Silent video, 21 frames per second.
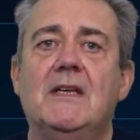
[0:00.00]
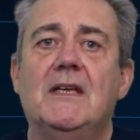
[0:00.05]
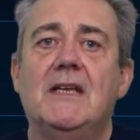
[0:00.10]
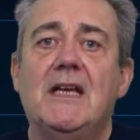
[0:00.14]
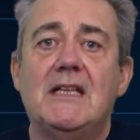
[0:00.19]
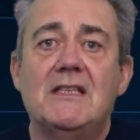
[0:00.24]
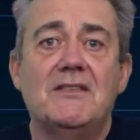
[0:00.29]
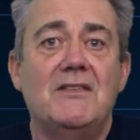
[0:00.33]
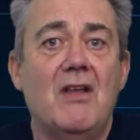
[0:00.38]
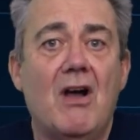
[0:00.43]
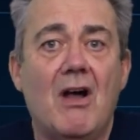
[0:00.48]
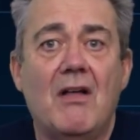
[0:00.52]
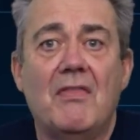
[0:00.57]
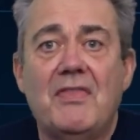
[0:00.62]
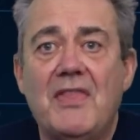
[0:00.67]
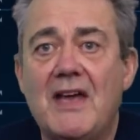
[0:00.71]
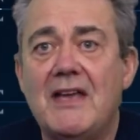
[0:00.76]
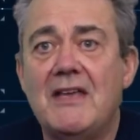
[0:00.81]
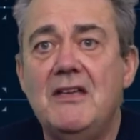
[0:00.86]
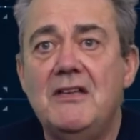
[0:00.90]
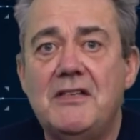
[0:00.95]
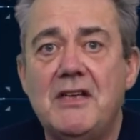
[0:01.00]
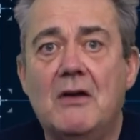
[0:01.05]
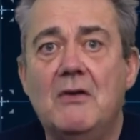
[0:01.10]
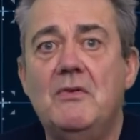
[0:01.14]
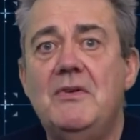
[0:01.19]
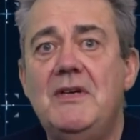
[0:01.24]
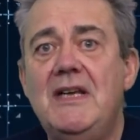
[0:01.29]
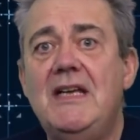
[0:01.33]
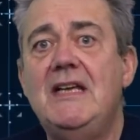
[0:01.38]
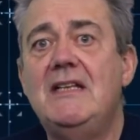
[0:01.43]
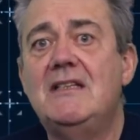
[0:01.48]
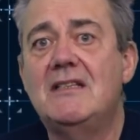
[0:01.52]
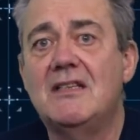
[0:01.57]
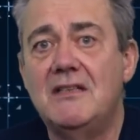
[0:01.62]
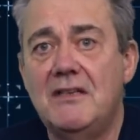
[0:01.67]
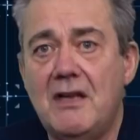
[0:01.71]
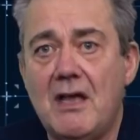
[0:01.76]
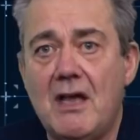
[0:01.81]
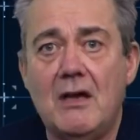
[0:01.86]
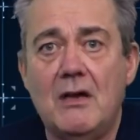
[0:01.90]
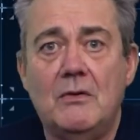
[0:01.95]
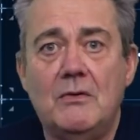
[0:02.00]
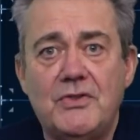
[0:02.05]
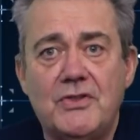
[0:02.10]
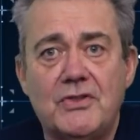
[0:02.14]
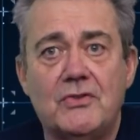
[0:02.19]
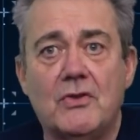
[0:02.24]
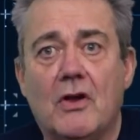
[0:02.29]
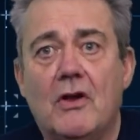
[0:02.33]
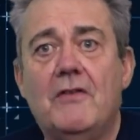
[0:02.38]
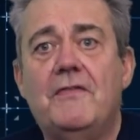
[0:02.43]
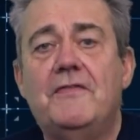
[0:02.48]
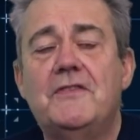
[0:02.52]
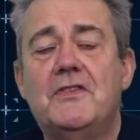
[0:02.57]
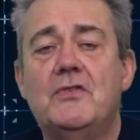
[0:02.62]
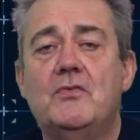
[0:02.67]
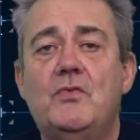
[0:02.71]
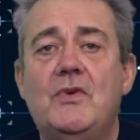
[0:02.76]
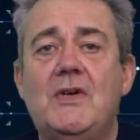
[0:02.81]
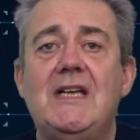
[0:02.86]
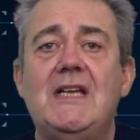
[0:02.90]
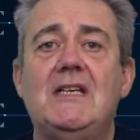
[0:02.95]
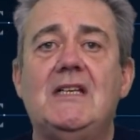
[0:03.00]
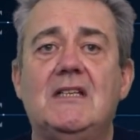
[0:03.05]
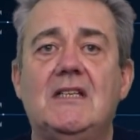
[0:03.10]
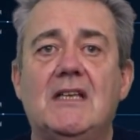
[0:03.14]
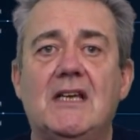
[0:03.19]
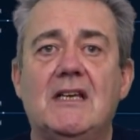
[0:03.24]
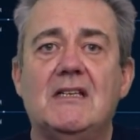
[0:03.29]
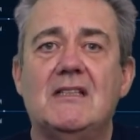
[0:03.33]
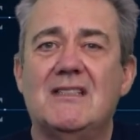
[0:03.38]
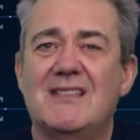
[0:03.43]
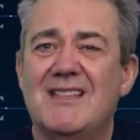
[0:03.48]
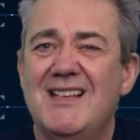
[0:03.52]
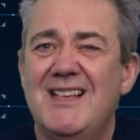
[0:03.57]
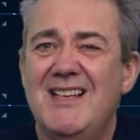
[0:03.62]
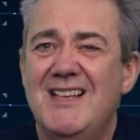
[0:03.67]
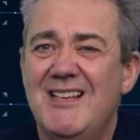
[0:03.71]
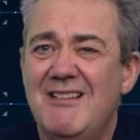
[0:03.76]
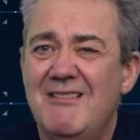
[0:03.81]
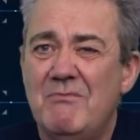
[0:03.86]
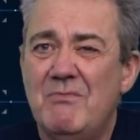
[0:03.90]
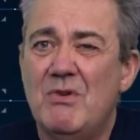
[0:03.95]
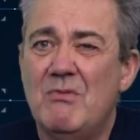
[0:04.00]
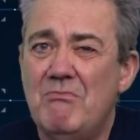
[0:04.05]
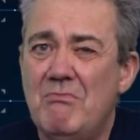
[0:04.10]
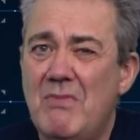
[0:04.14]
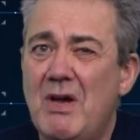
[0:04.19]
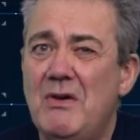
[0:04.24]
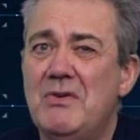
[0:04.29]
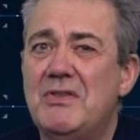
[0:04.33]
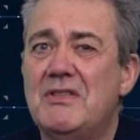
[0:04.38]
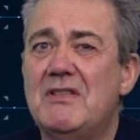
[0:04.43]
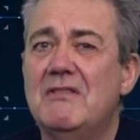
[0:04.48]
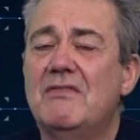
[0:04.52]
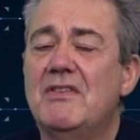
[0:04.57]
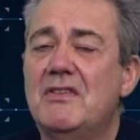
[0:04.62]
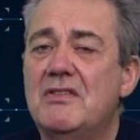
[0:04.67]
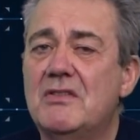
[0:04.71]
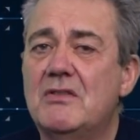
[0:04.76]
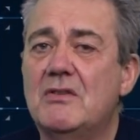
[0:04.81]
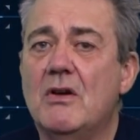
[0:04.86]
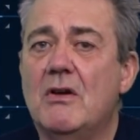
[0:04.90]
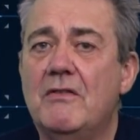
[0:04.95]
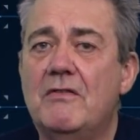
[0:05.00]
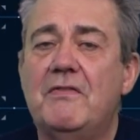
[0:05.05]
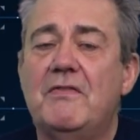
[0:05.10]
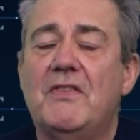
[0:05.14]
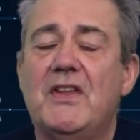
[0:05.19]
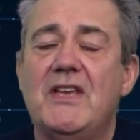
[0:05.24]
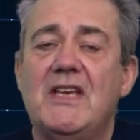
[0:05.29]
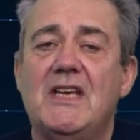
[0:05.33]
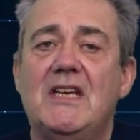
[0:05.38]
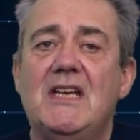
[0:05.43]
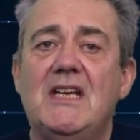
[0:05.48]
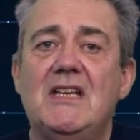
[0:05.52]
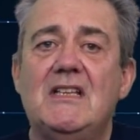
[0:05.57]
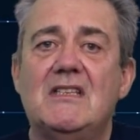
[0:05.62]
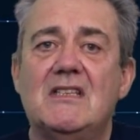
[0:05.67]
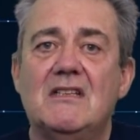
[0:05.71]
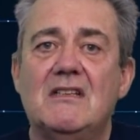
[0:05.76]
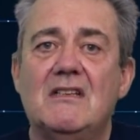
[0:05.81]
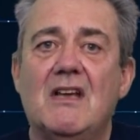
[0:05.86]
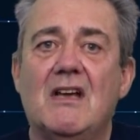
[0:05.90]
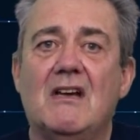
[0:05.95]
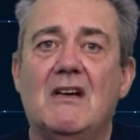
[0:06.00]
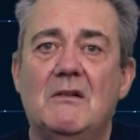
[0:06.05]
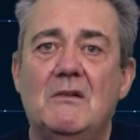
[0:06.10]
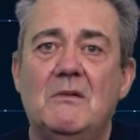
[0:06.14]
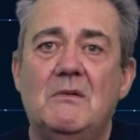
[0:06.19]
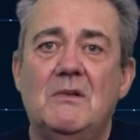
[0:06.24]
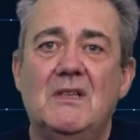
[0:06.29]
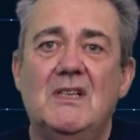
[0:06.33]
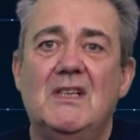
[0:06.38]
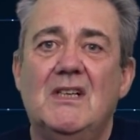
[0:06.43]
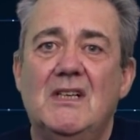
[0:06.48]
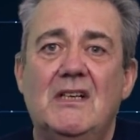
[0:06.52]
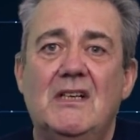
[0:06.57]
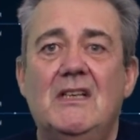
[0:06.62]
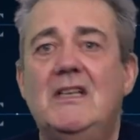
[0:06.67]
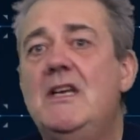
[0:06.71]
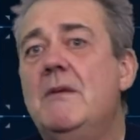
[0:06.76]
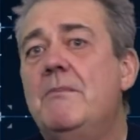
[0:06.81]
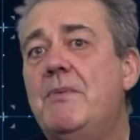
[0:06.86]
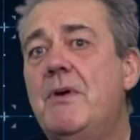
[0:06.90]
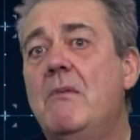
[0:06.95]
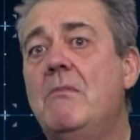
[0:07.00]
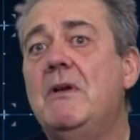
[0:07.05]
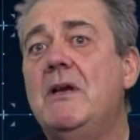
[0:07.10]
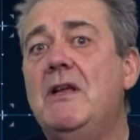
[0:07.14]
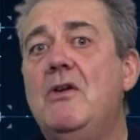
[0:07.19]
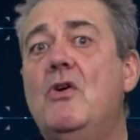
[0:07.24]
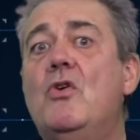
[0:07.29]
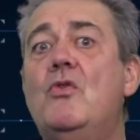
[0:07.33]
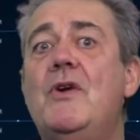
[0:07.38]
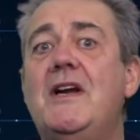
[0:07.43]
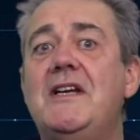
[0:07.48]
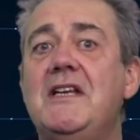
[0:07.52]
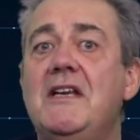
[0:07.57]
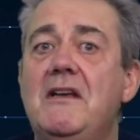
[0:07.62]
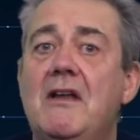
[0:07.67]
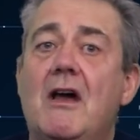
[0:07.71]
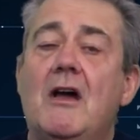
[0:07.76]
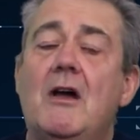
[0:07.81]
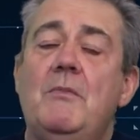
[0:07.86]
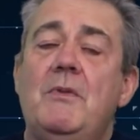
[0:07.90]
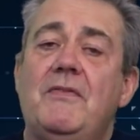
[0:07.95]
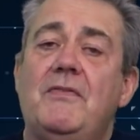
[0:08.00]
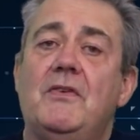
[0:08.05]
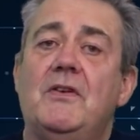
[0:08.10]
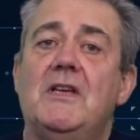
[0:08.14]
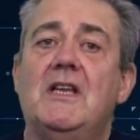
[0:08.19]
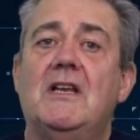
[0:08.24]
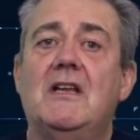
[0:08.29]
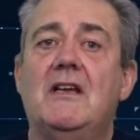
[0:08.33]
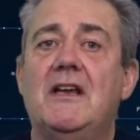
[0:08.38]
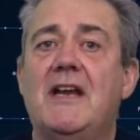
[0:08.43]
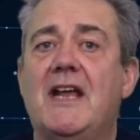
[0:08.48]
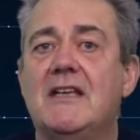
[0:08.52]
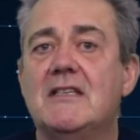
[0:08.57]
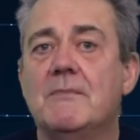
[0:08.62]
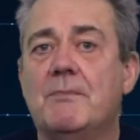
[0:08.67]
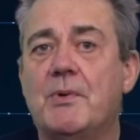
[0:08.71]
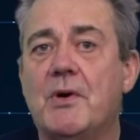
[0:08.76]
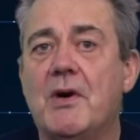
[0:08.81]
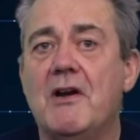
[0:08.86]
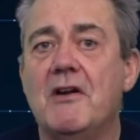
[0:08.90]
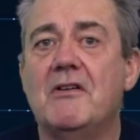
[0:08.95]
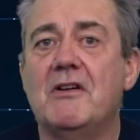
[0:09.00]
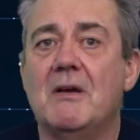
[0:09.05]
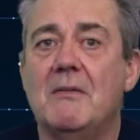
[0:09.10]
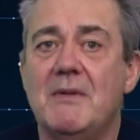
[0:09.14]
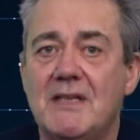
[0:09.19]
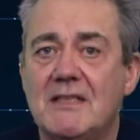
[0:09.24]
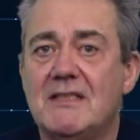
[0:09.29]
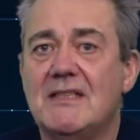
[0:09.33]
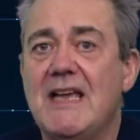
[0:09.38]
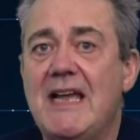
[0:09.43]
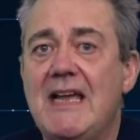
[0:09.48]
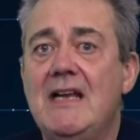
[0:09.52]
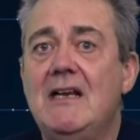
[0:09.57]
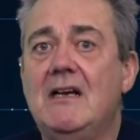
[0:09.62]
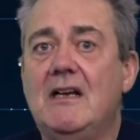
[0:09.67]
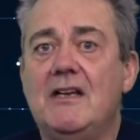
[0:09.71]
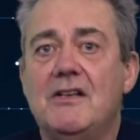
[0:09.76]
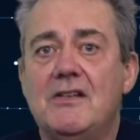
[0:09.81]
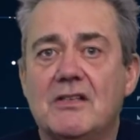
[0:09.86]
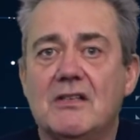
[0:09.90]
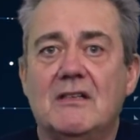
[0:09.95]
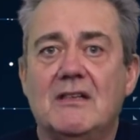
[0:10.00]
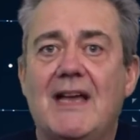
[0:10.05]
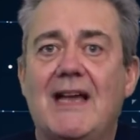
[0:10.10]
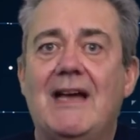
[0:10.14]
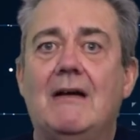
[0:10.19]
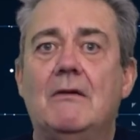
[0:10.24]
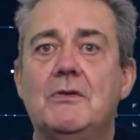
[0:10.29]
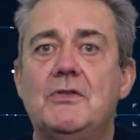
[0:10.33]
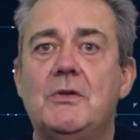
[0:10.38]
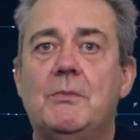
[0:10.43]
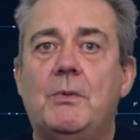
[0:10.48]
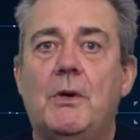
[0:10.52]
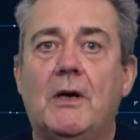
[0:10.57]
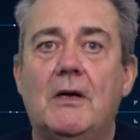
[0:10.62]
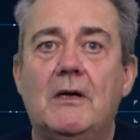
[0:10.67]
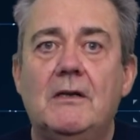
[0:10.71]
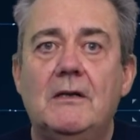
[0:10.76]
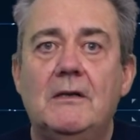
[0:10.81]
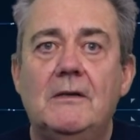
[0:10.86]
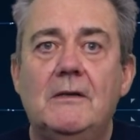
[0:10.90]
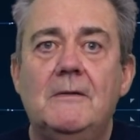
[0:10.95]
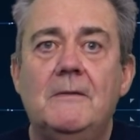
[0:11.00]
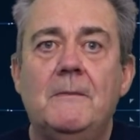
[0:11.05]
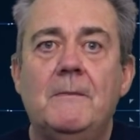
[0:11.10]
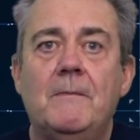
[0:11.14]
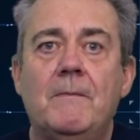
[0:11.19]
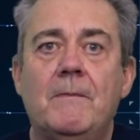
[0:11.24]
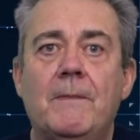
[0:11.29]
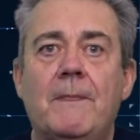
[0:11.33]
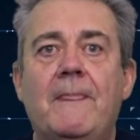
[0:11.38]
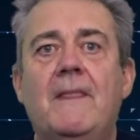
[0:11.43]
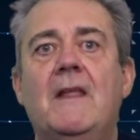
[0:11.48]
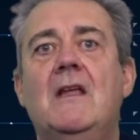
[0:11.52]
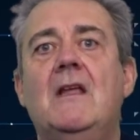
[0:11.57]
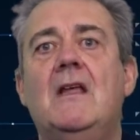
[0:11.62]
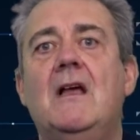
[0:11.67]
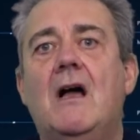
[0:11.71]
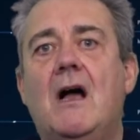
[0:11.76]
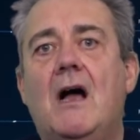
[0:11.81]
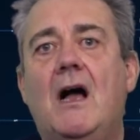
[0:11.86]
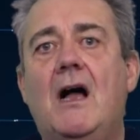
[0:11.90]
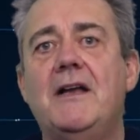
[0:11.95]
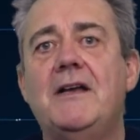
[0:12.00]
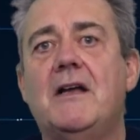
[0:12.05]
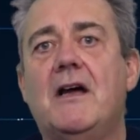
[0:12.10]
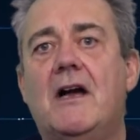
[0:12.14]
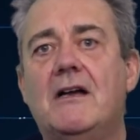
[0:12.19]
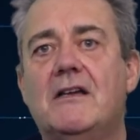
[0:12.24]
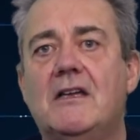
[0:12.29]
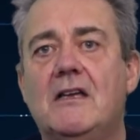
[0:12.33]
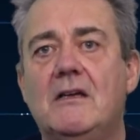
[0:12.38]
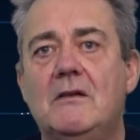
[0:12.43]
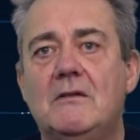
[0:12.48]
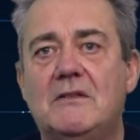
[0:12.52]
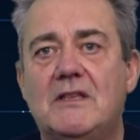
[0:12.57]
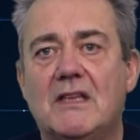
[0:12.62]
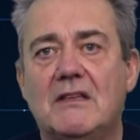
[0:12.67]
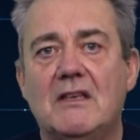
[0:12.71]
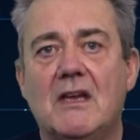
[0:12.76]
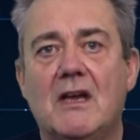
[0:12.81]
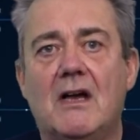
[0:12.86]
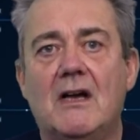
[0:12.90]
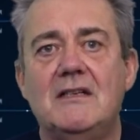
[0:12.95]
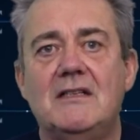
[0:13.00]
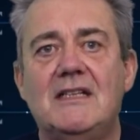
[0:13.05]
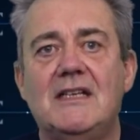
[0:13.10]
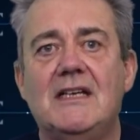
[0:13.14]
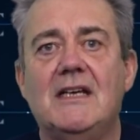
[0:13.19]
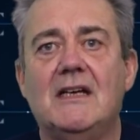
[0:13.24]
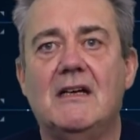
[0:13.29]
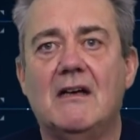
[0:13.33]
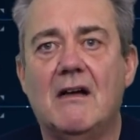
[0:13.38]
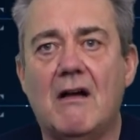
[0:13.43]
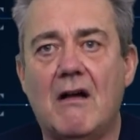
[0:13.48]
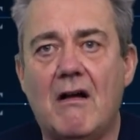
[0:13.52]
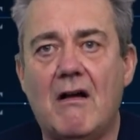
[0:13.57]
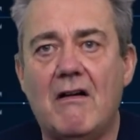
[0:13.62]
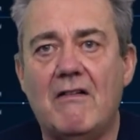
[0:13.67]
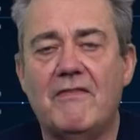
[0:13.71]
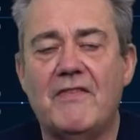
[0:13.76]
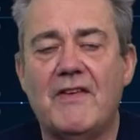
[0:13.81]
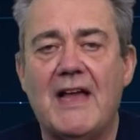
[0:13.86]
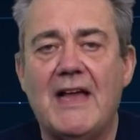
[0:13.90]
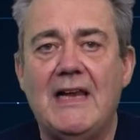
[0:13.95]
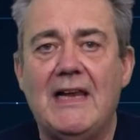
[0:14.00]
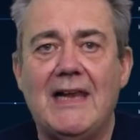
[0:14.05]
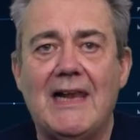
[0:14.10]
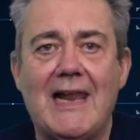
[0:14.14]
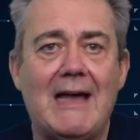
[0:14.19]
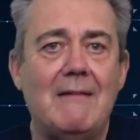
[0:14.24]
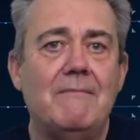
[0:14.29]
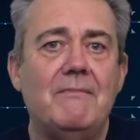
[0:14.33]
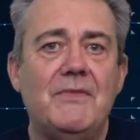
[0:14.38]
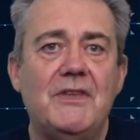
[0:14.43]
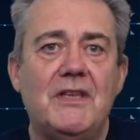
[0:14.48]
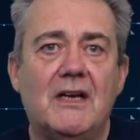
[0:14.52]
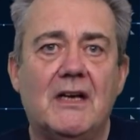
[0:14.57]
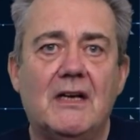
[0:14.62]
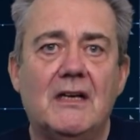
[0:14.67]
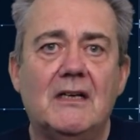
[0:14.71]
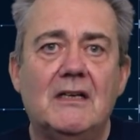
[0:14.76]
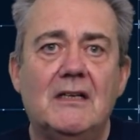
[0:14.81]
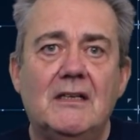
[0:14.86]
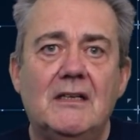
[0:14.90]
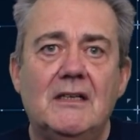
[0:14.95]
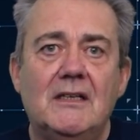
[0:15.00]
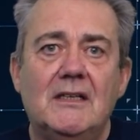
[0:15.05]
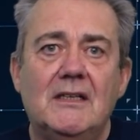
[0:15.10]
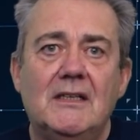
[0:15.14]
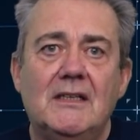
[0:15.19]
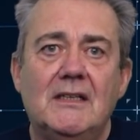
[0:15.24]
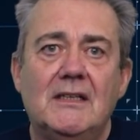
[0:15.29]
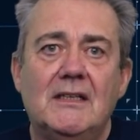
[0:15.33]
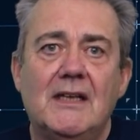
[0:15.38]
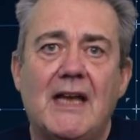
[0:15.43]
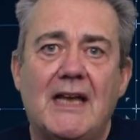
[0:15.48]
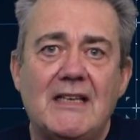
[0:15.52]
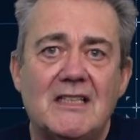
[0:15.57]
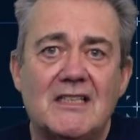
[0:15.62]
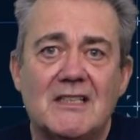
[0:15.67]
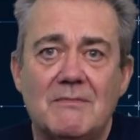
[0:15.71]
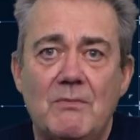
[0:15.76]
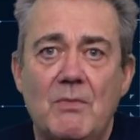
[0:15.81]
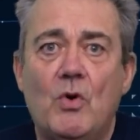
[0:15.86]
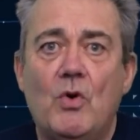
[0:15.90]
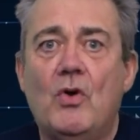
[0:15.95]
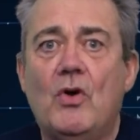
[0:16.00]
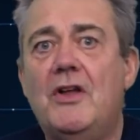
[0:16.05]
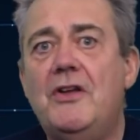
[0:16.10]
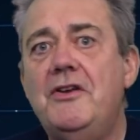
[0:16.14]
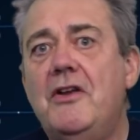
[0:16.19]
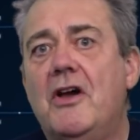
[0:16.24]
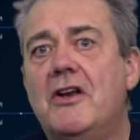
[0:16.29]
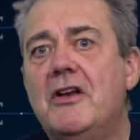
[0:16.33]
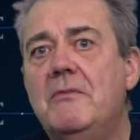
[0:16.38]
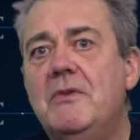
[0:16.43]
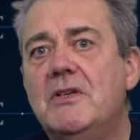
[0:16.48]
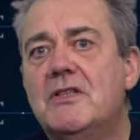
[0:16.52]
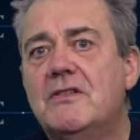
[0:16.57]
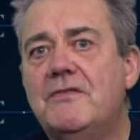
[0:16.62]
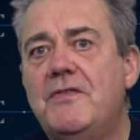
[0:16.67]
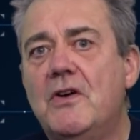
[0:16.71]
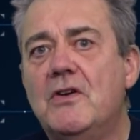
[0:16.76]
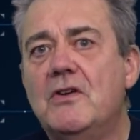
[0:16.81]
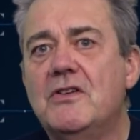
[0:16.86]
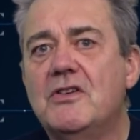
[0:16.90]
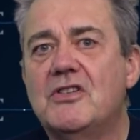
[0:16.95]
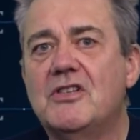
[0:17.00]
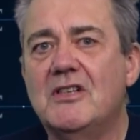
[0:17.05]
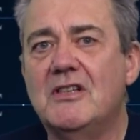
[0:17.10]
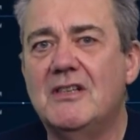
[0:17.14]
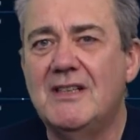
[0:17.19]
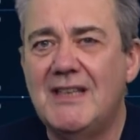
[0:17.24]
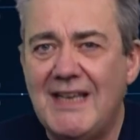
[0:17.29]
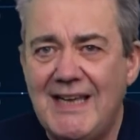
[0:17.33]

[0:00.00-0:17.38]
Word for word: It's not that you don't need to know stuff to read this, but most of the stuff that you need to know, you probably already know before you learn how to program. It's English and algebra. I'd argue that the idea of a lambda, a small anonymous function,